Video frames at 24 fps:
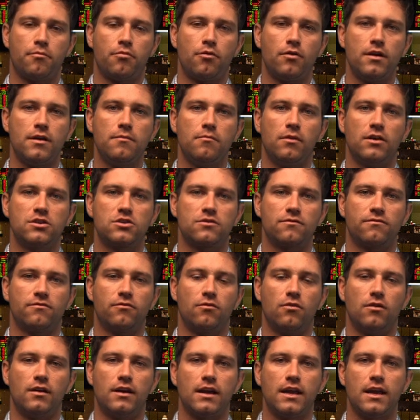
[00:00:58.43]
pretty much
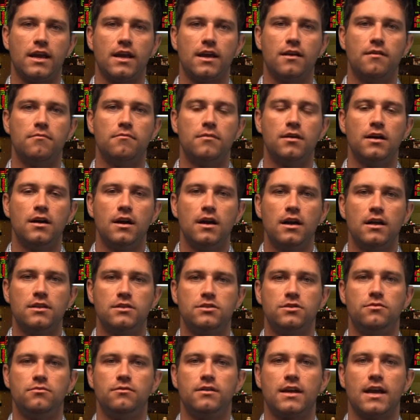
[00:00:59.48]
for him
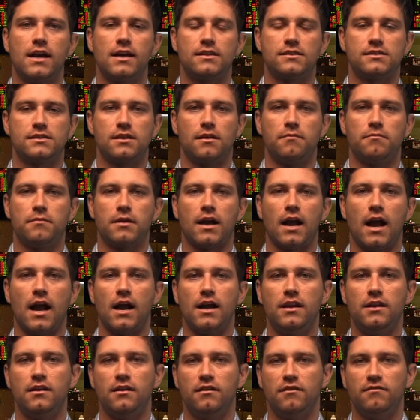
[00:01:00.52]
to get some
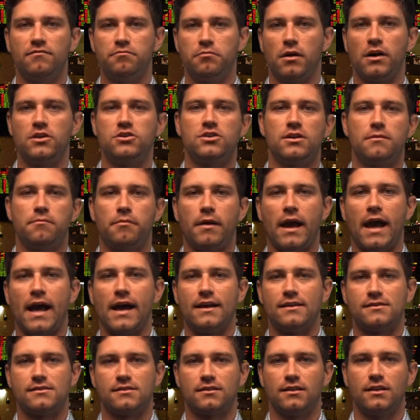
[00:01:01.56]
kind of budget
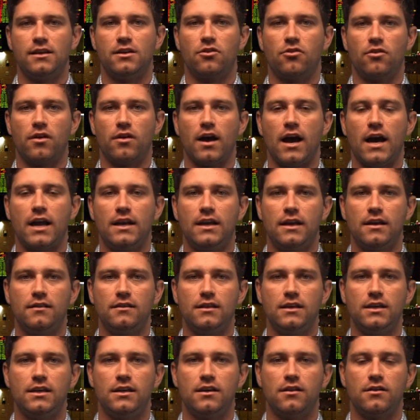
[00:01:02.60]
pass later on
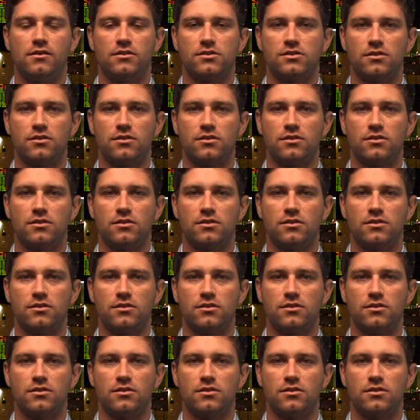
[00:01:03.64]
in the year.